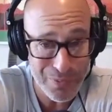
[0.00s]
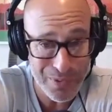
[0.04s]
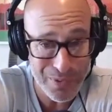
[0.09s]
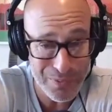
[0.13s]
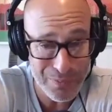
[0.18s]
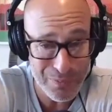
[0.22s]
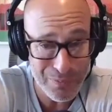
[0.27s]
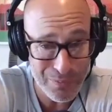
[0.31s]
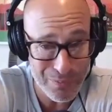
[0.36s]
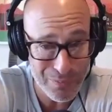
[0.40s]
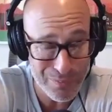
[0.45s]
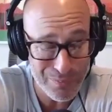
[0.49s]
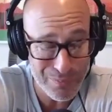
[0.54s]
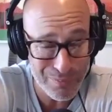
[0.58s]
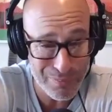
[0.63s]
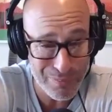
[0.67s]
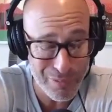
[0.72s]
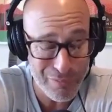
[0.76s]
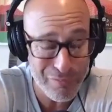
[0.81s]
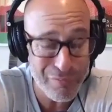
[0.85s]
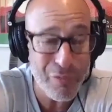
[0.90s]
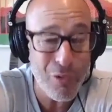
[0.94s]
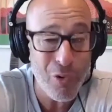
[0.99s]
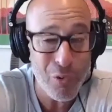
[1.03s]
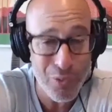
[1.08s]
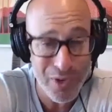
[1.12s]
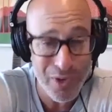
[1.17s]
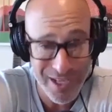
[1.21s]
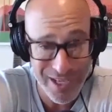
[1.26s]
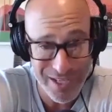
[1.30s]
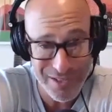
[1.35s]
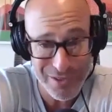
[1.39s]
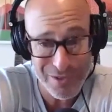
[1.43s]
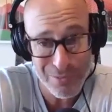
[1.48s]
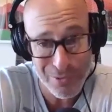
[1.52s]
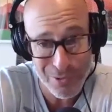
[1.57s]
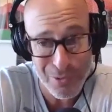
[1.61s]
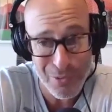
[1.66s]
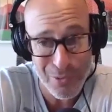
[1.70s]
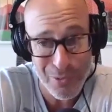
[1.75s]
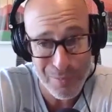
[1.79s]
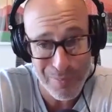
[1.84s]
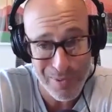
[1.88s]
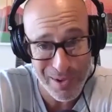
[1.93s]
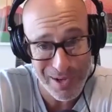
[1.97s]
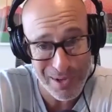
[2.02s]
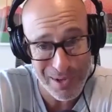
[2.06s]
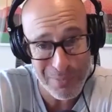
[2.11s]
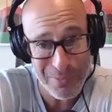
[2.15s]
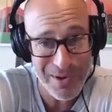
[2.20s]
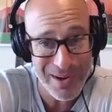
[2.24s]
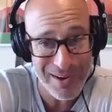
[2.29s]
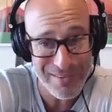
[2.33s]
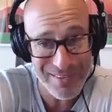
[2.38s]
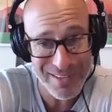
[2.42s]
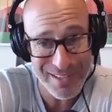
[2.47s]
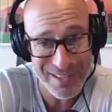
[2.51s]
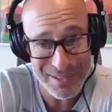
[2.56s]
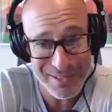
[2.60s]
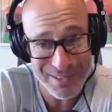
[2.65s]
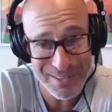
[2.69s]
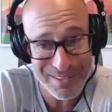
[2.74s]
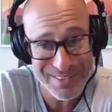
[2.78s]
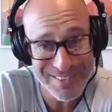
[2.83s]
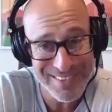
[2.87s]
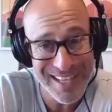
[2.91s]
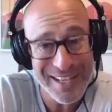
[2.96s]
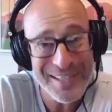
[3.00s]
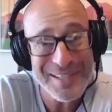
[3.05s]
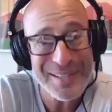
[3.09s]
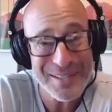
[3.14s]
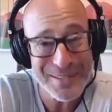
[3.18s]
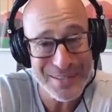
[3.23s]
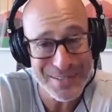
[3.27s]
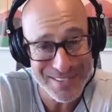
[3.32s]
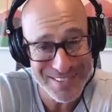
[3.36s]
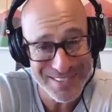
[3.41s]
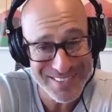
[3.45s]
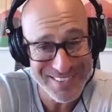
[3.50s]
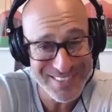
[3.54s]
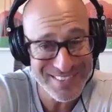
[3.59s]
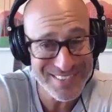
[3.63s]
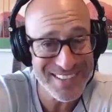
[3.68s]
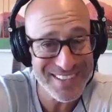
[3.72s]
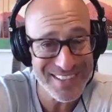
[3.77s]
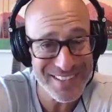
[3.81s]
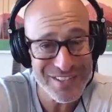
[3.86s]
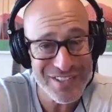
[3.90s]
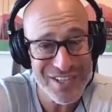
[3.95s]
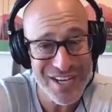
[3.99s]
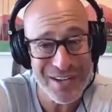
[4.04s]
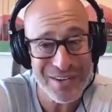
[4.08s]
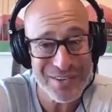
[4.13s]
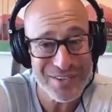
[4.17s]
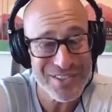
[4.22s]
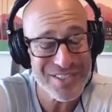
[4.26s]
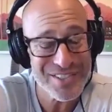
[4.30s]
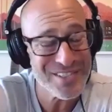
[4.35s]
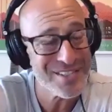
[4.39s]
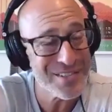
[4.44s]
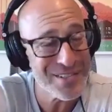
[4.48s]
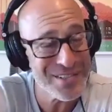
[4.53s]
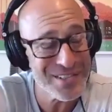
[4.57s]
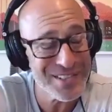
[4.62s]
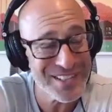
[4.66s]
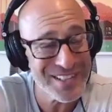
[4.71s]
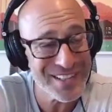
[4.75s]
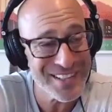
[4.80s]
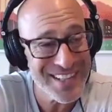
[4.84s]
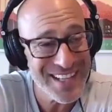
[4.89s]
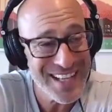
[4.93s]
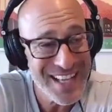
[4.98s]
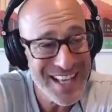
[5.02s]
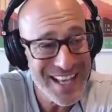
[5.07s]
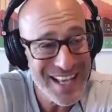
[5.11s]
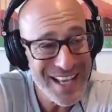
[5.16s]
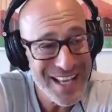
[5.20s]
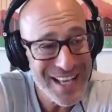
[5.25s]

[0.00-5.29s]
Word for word: when before we hit the record button, we were having a little technical uh, challenges earlier.